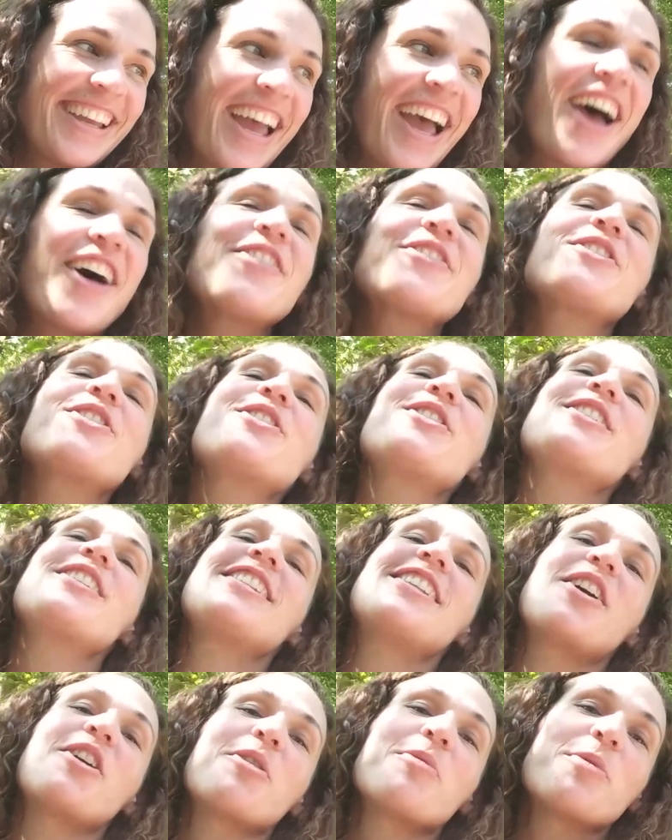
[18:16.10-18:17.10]
After the
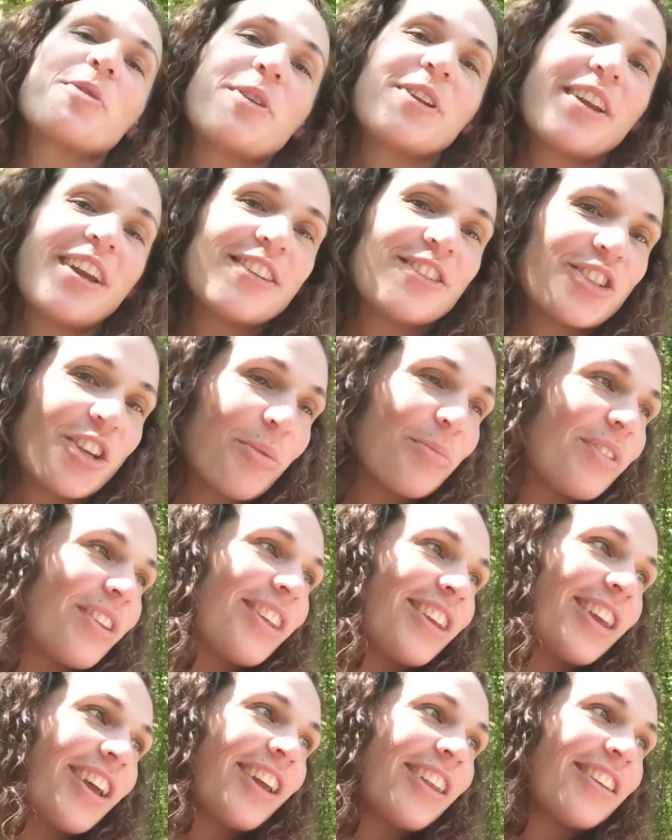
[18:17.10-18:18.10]
ceremony, I jumped
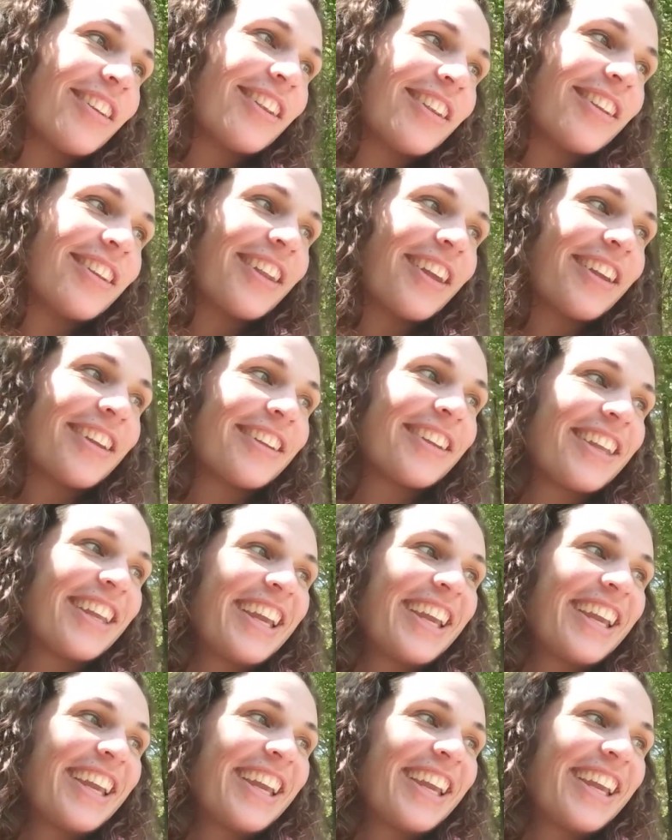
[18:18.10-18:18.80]
the gun, didn't I?